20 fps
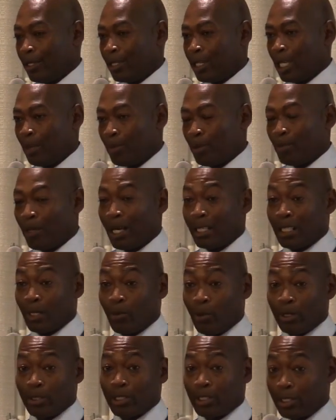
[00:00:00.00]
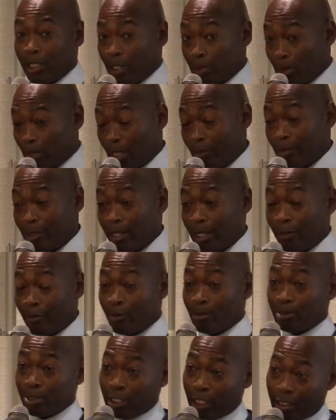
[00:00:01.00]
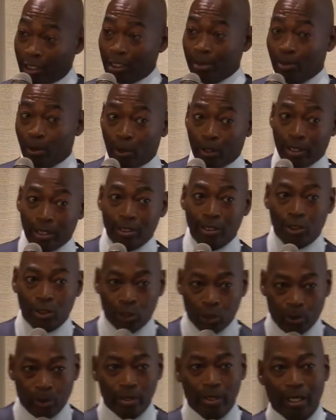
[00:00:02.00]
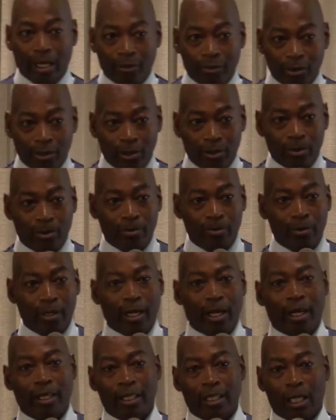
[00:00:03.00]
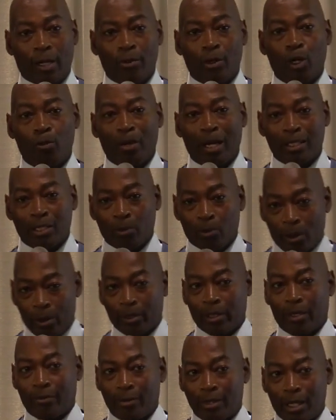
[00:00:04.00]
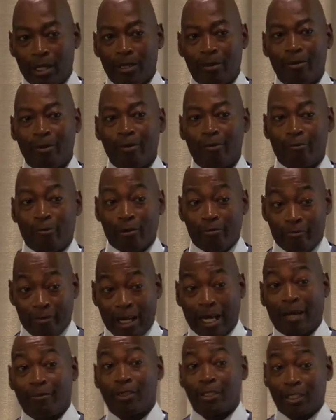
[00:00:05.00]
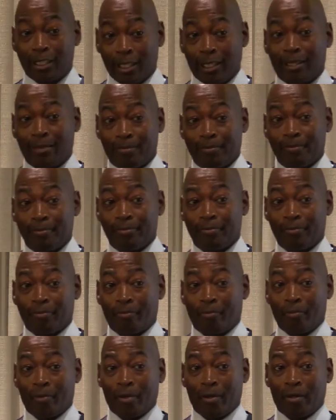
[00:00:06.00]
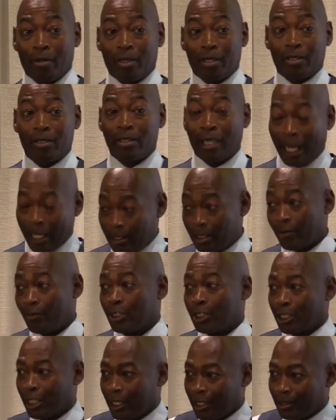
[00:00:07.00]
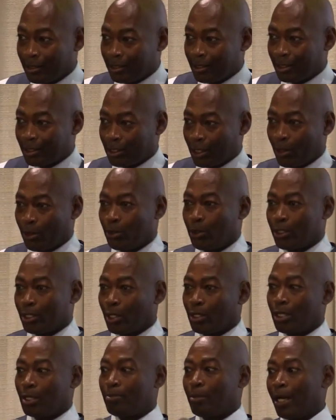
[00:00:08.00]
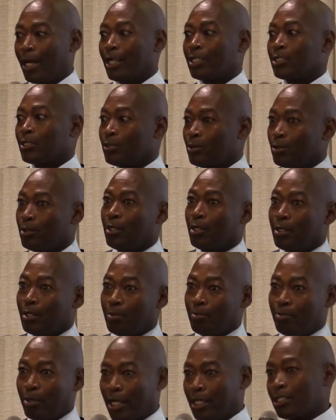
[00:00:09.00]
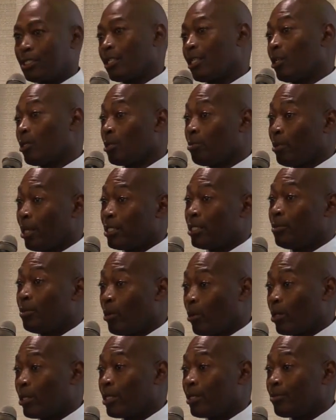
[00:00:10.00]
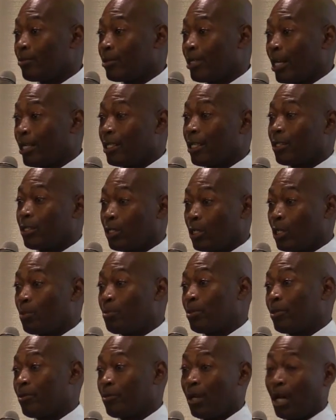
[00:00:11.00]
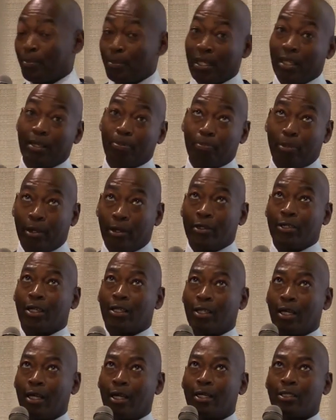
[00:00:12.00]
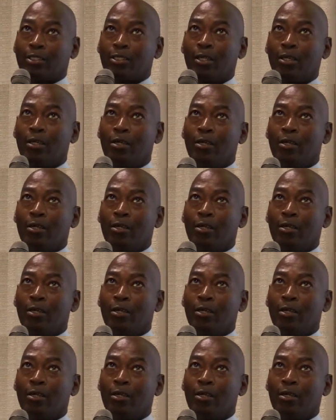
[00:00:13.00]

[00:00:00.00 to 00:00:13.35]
Keep in mind, I worked the schedule every day from 10 in the morning to 2 in the afternoon, and then I would go back to work every day from 5 to 10. That never changed. So you can only imagine, basically on a Monday morning, I did parenting class